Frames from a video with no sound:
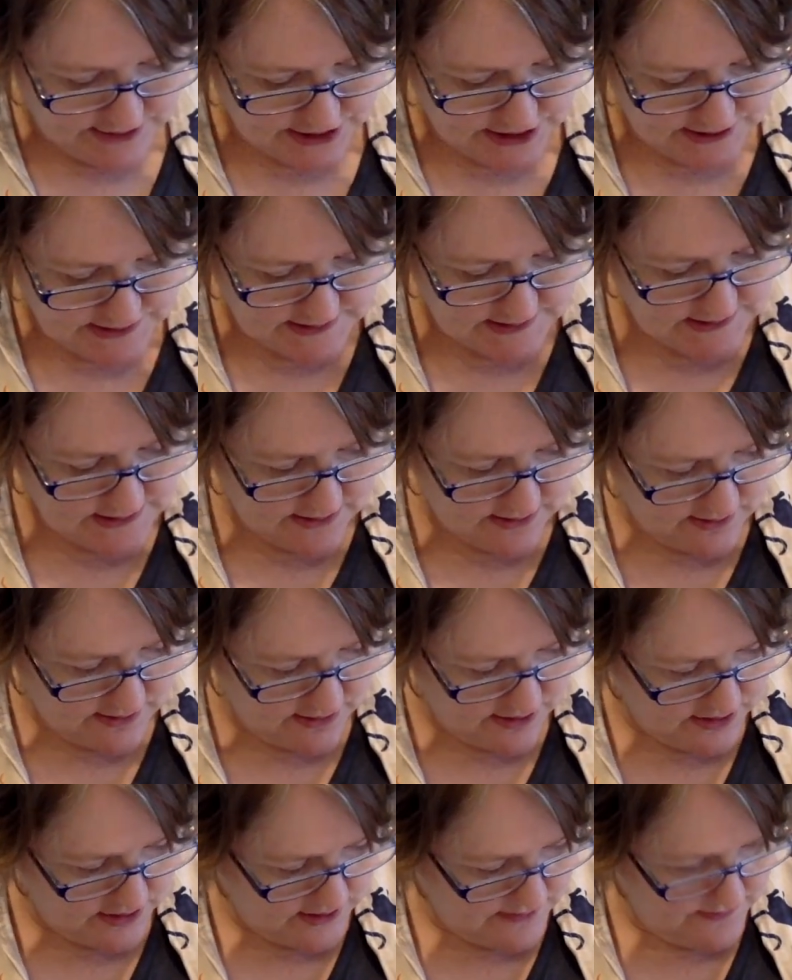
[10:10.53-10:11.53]
just
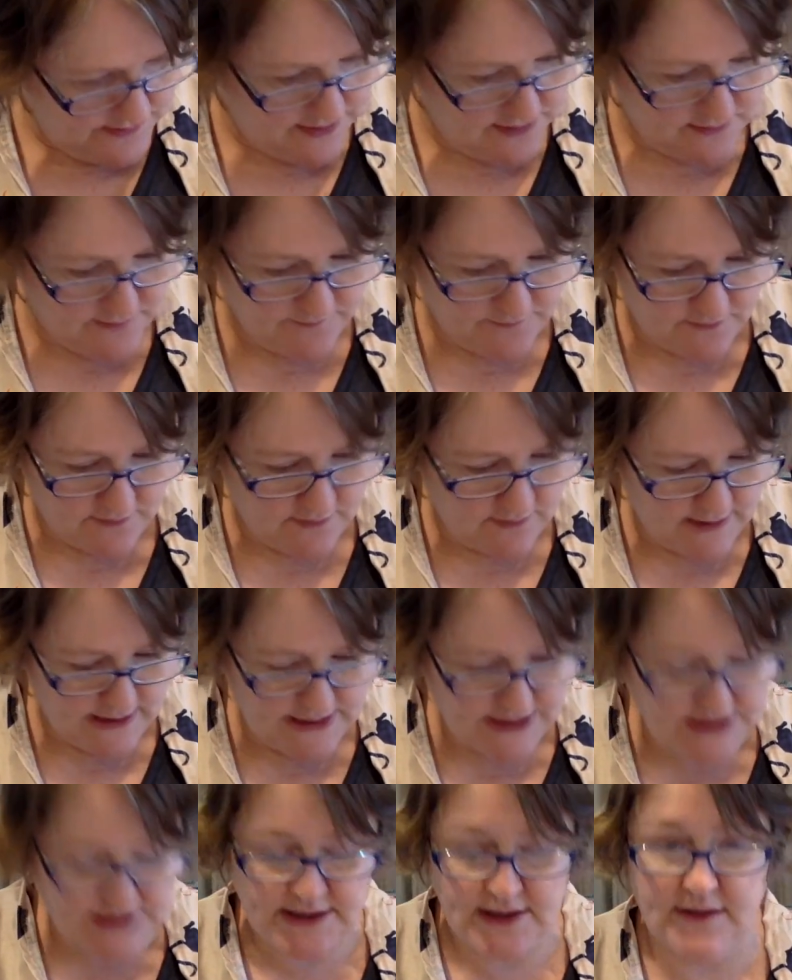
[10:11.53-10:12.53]
so beautiful. I
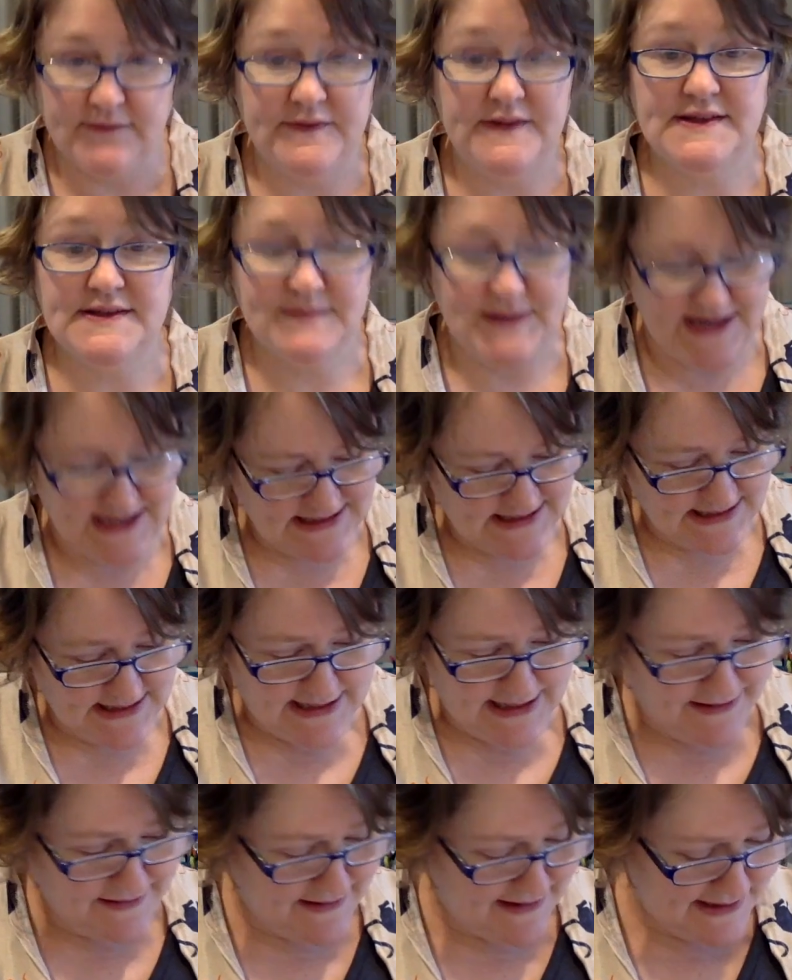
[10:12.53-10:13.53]
just love this magazine.
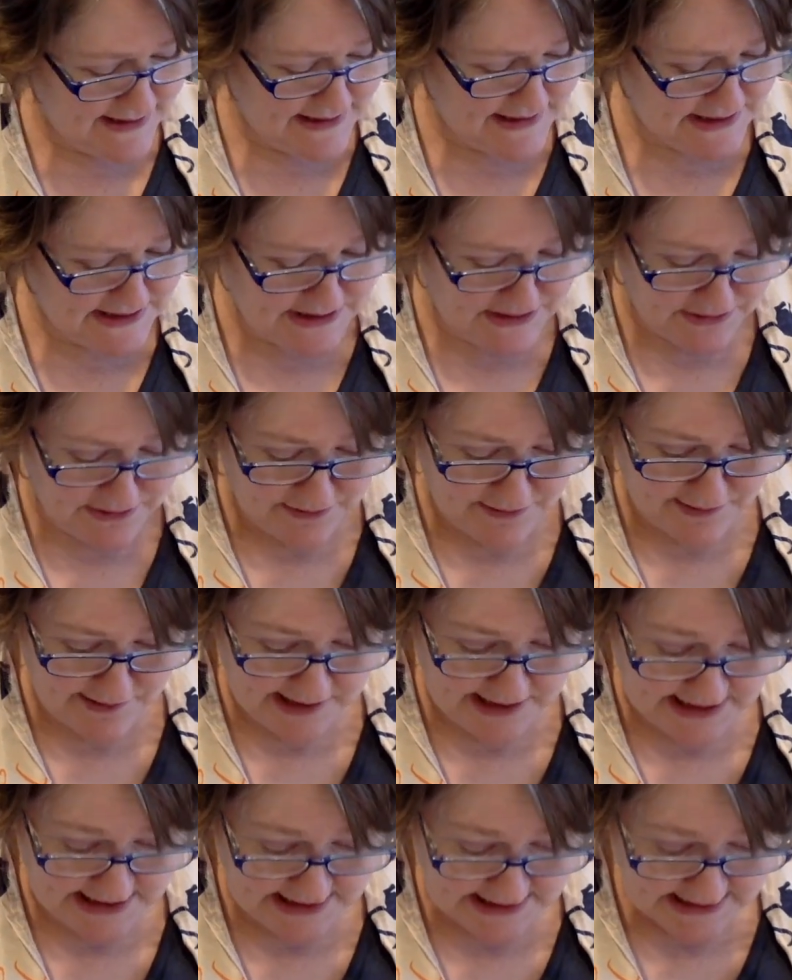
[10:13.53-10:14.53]
I think it's so
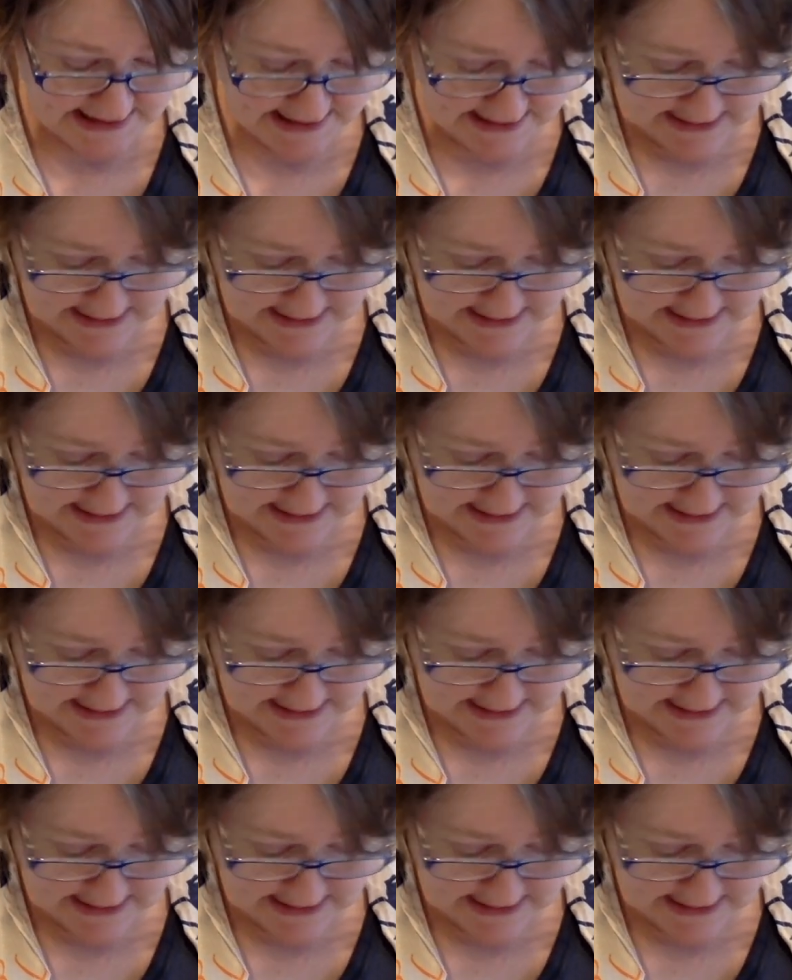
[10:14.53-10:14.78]
great.